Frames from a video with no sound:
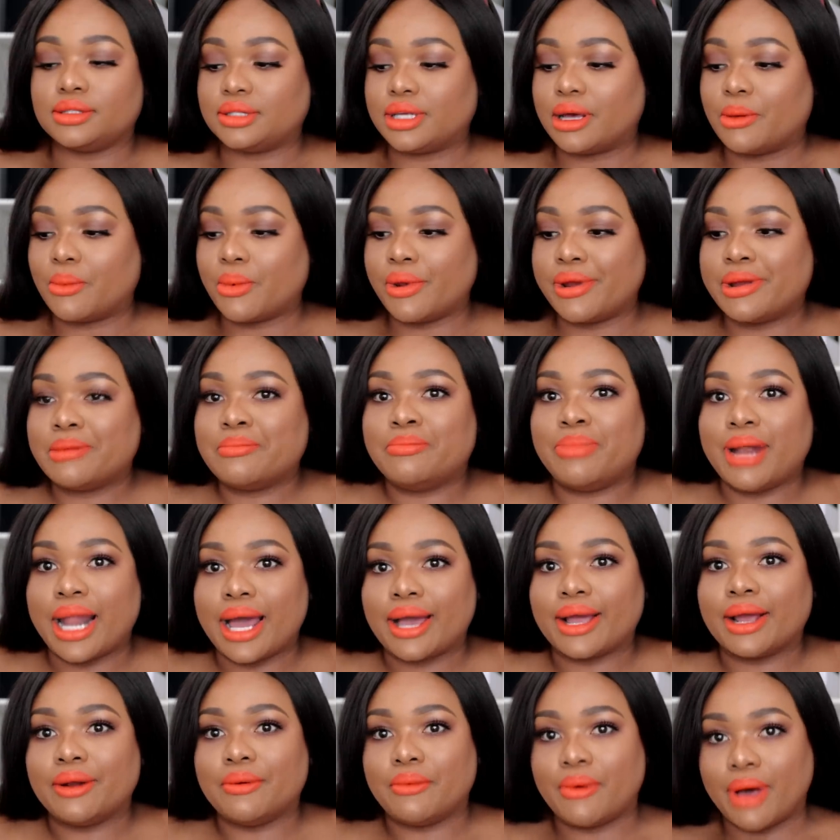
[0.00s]
so I'm wearing
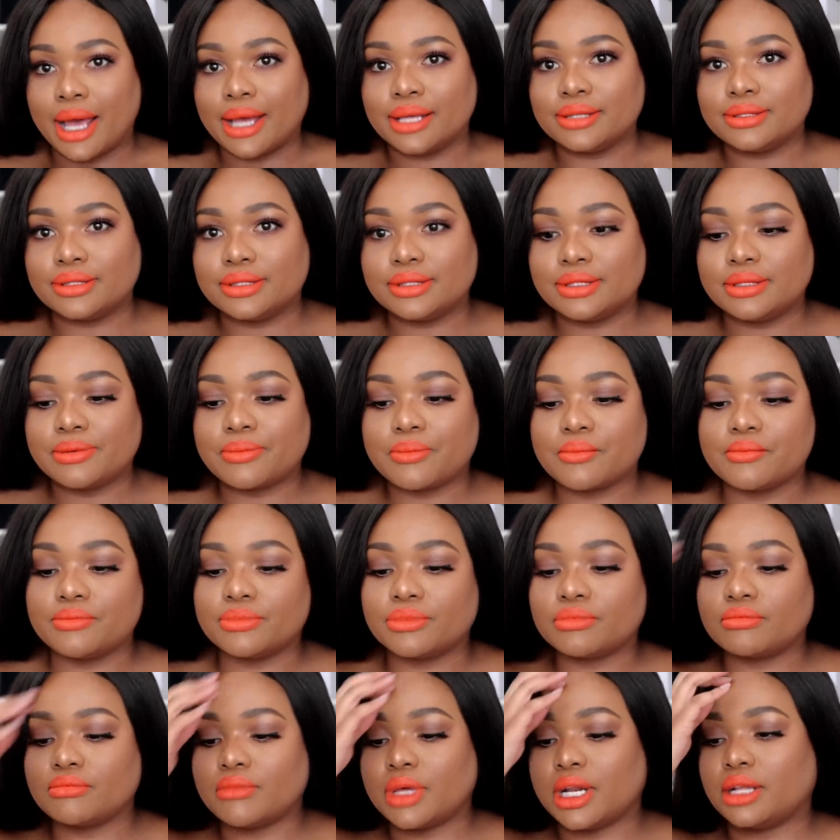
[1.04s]
black and white
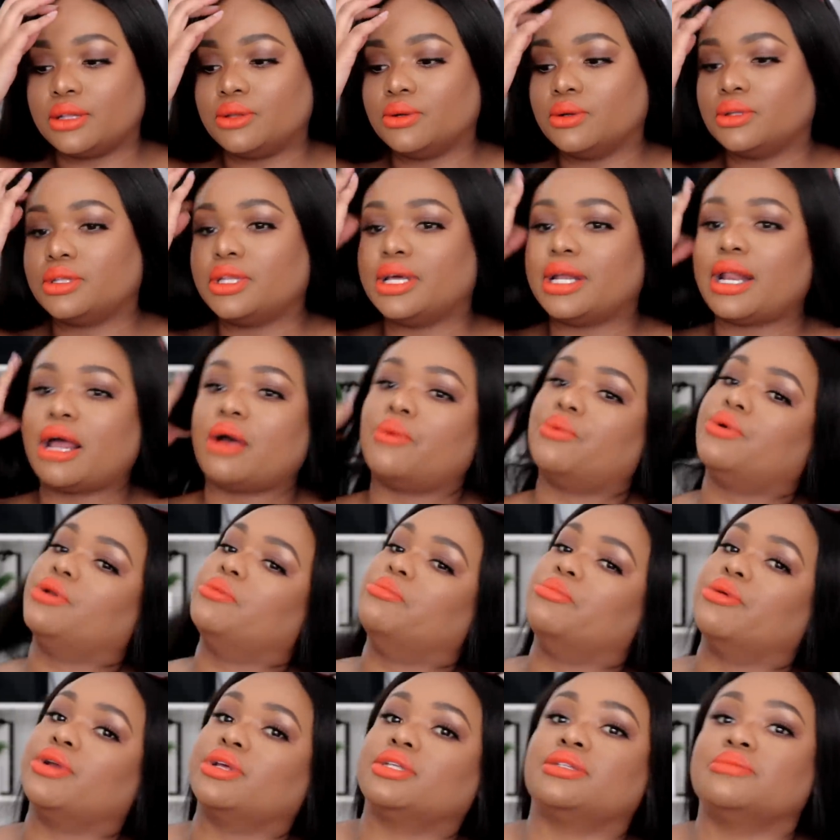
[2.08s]
but I thought that I
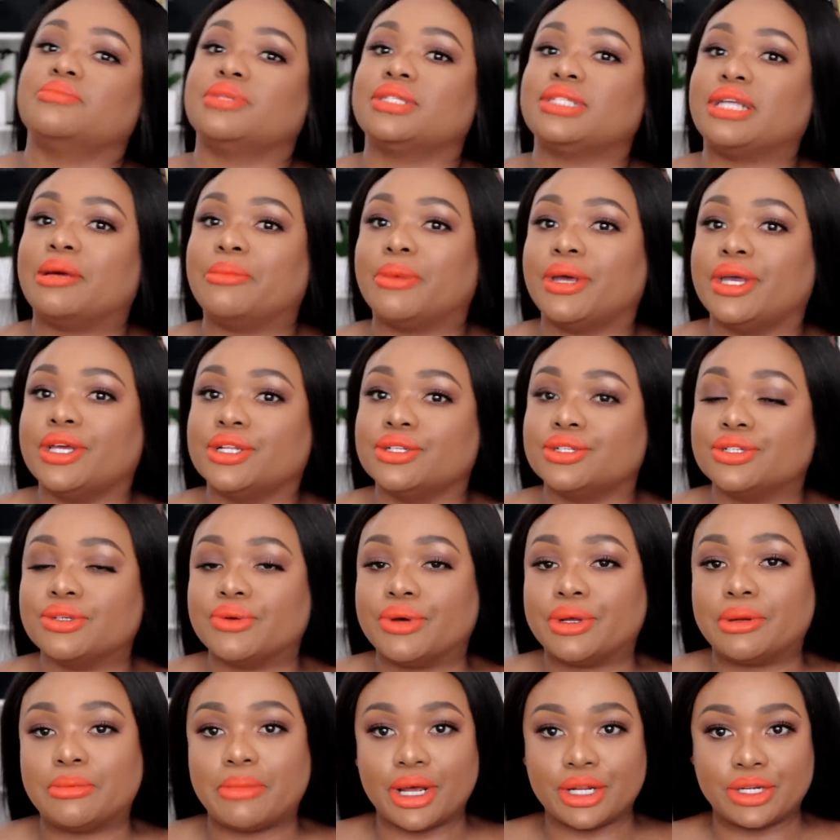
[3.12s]
would bring some summer into
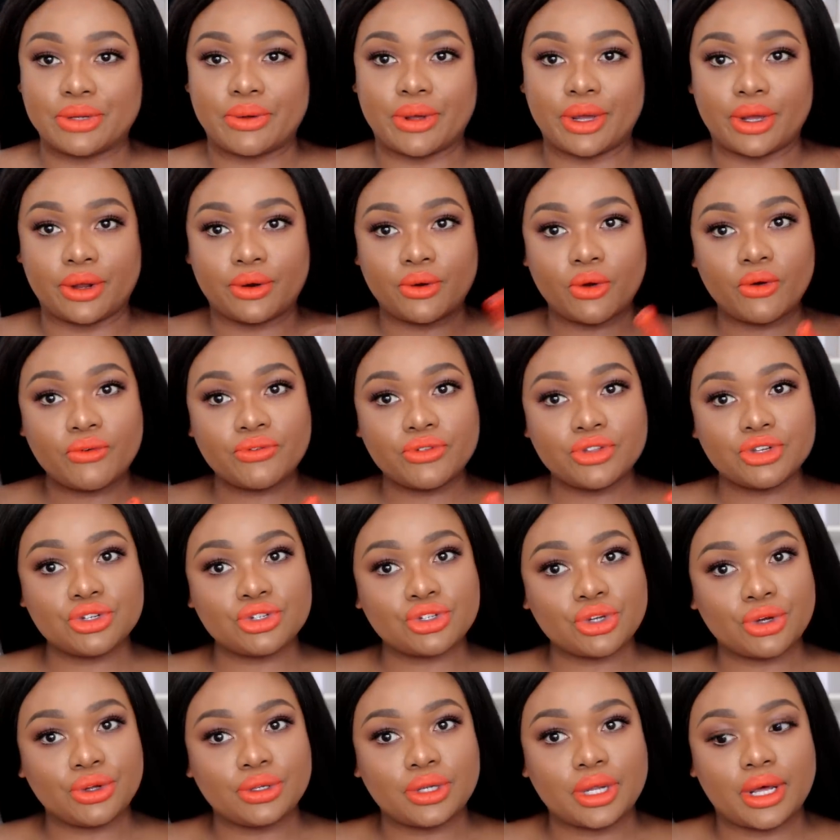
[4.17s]
it by doing an off the
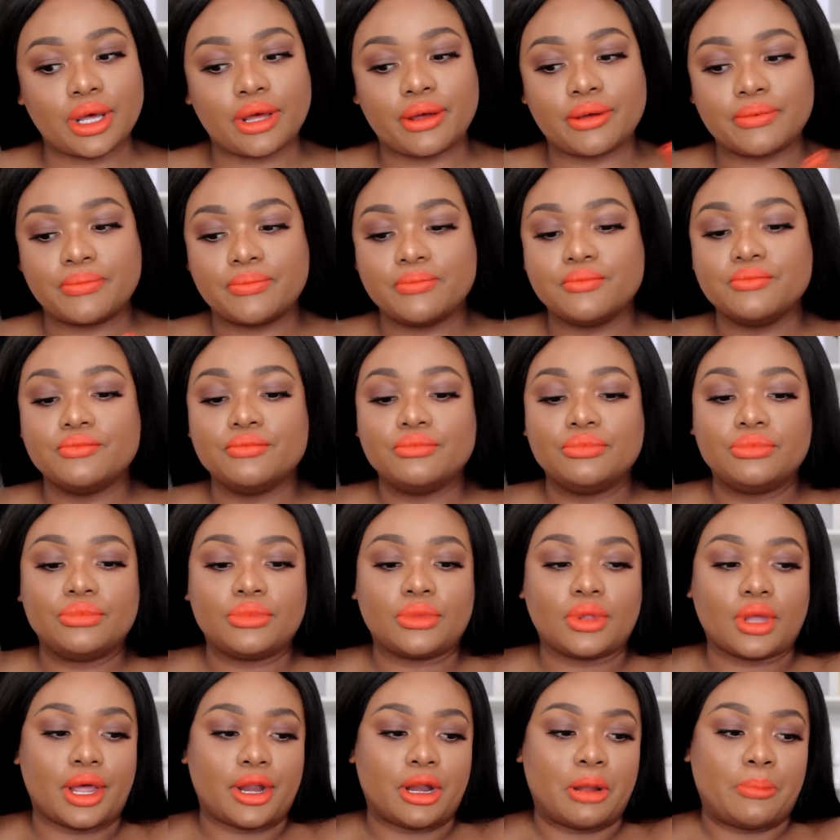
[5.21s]
shoulder
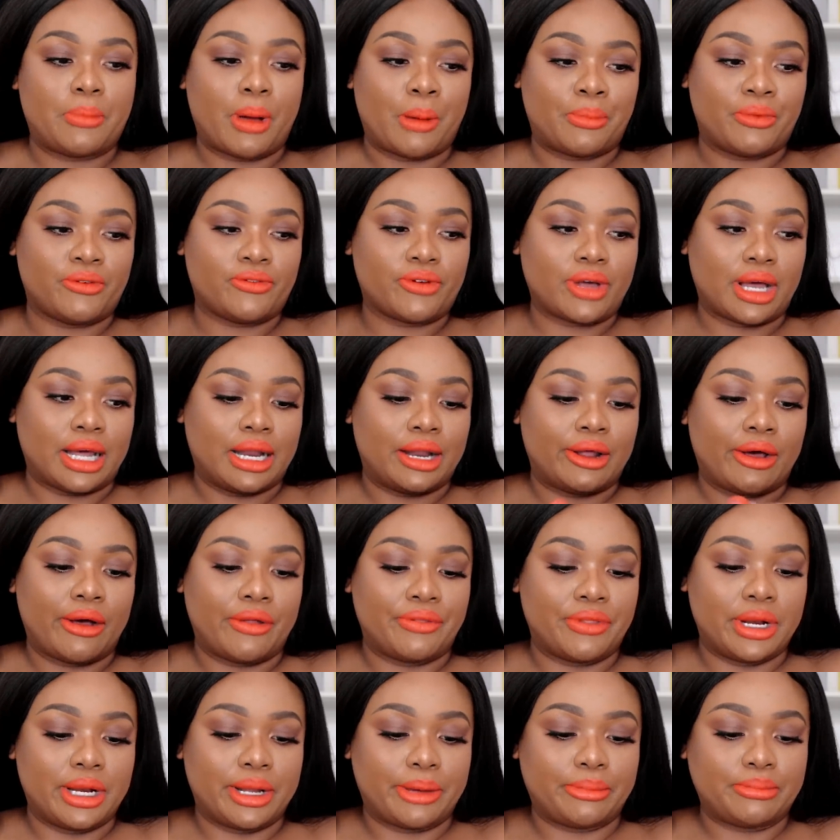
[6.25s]
and a pop of color on
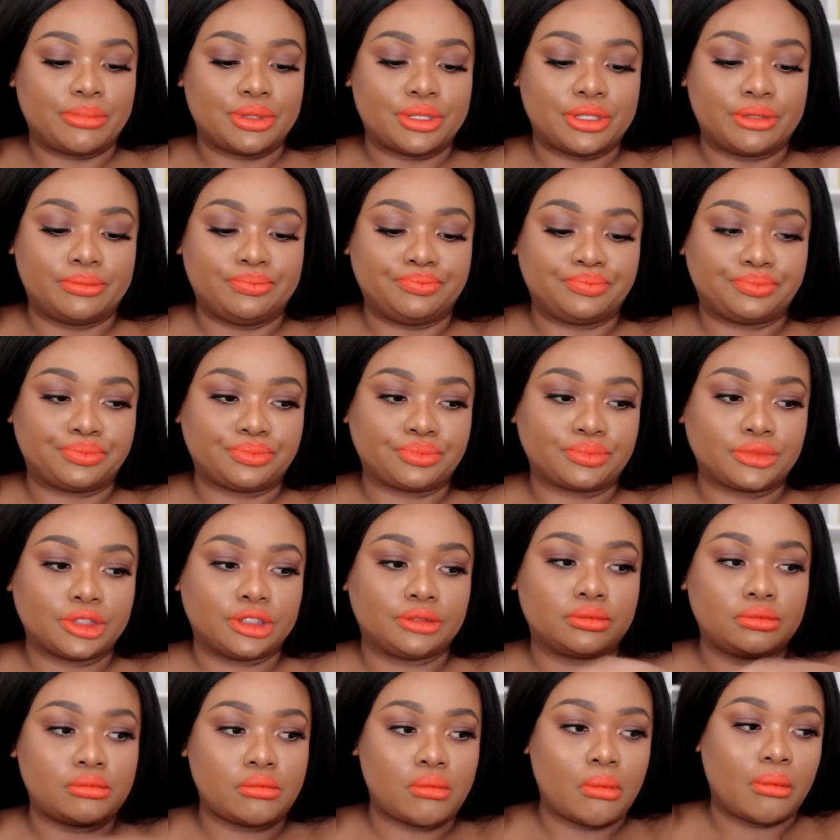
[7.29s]
the lips
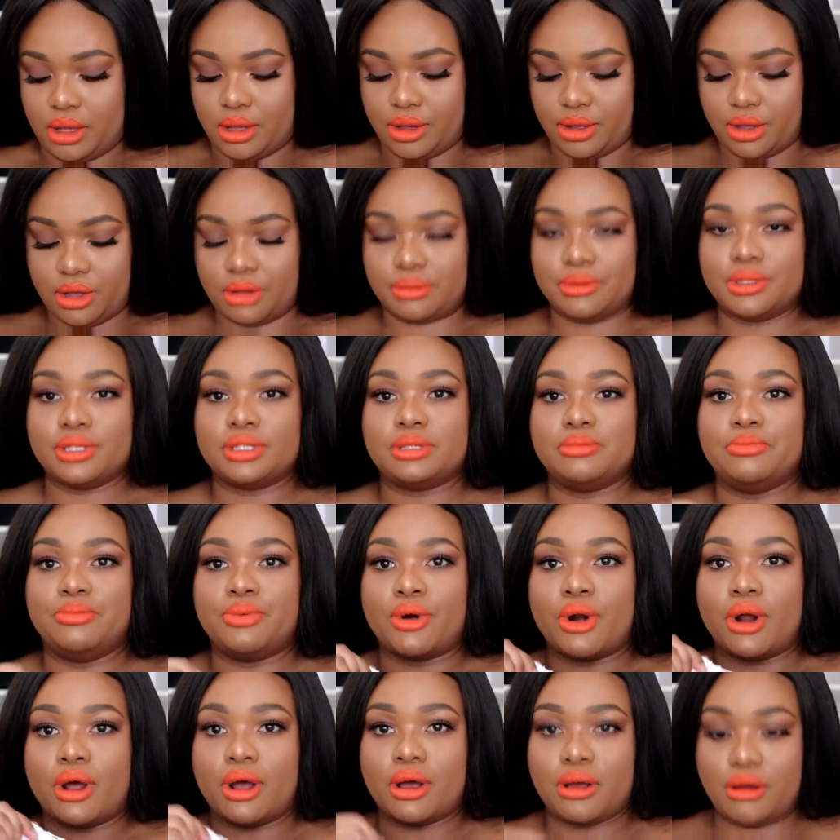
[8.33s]
I hope this
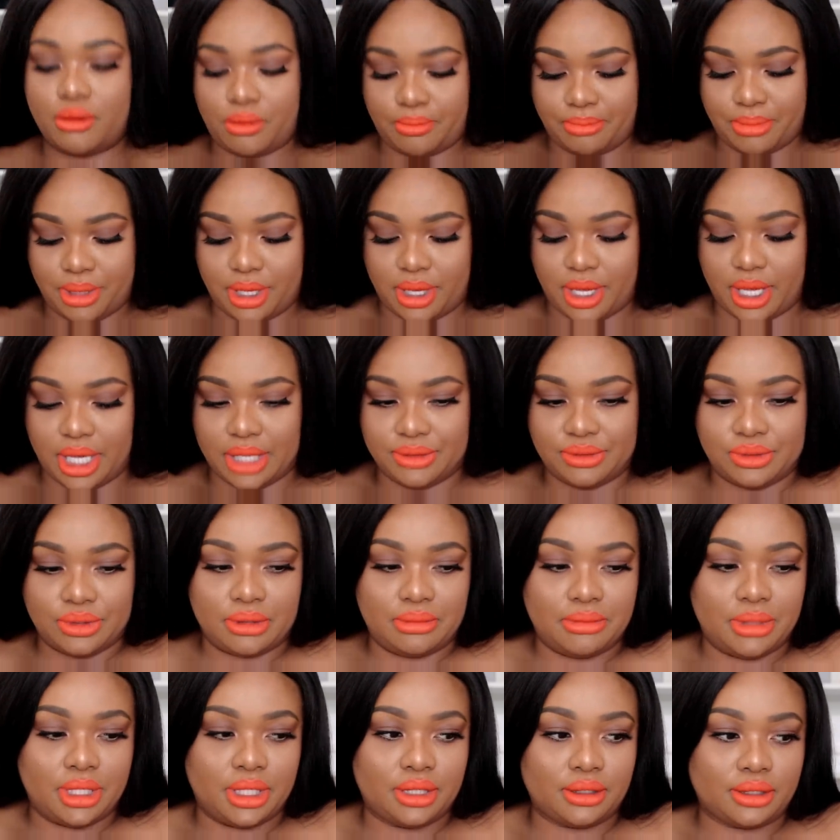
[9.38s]
bra behaves
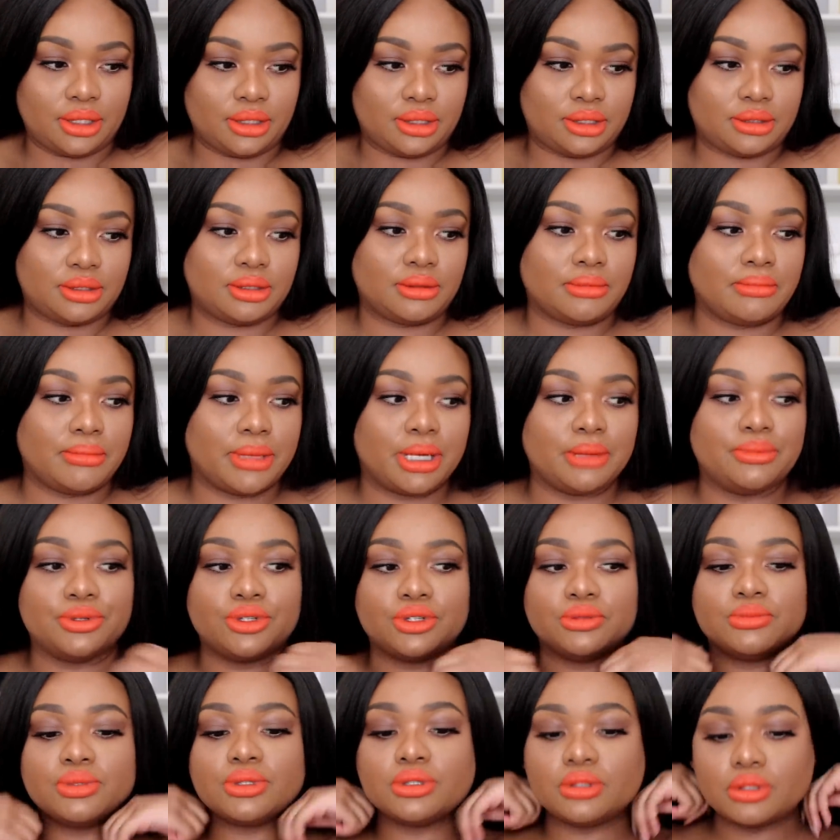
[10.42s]
with me because my
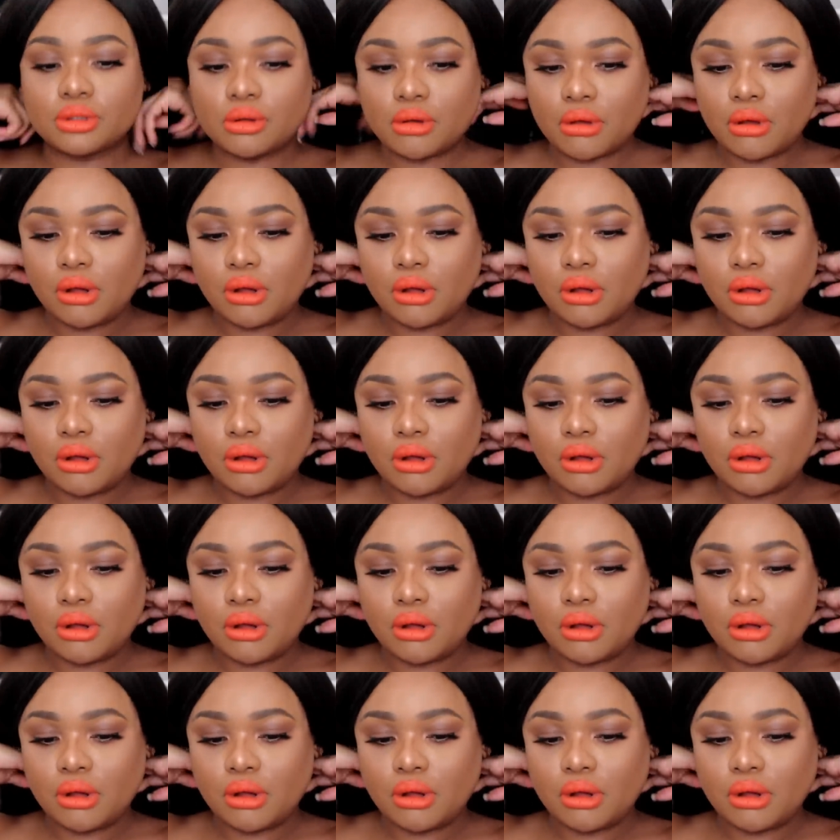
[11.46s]
boobs